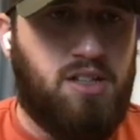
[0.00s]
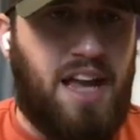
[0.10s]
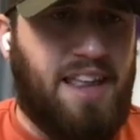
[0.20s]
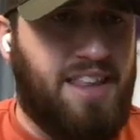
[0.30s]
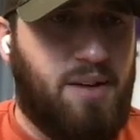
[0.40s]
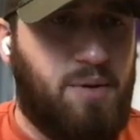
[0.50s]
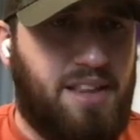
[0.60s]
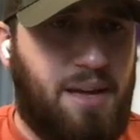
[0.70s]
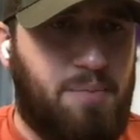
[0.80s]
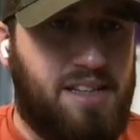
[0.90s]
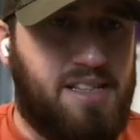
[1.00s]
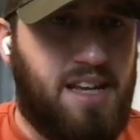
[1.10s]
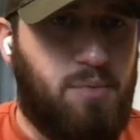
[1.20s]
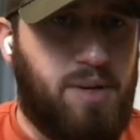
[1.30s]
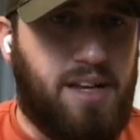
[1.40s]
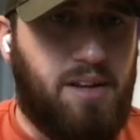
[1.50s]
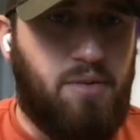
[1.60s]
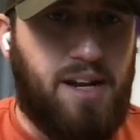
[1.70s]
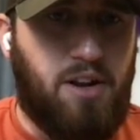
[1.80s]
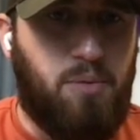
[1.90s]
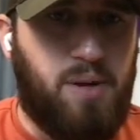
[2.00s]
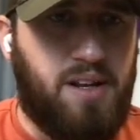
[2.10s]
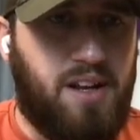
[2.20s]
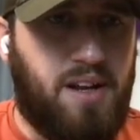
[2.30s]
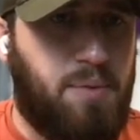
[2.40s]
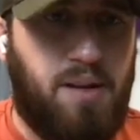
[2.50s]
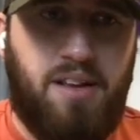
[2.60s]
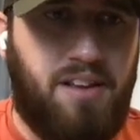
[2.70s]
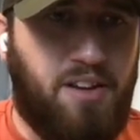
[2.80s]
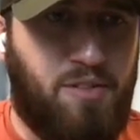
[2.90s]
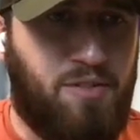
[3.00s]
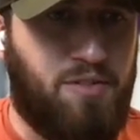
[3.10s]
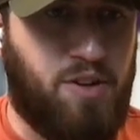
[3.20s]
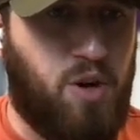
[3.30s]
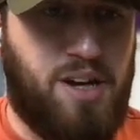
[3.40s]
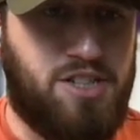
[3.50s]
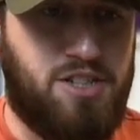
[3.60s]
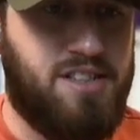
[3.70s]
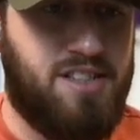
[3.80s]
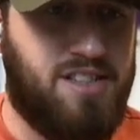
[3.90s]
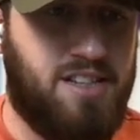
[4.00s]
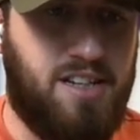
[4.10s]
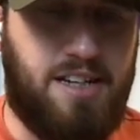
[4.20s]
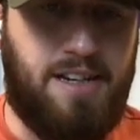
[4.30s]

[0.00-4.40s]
So I think with that being said, we can open it up, for questions.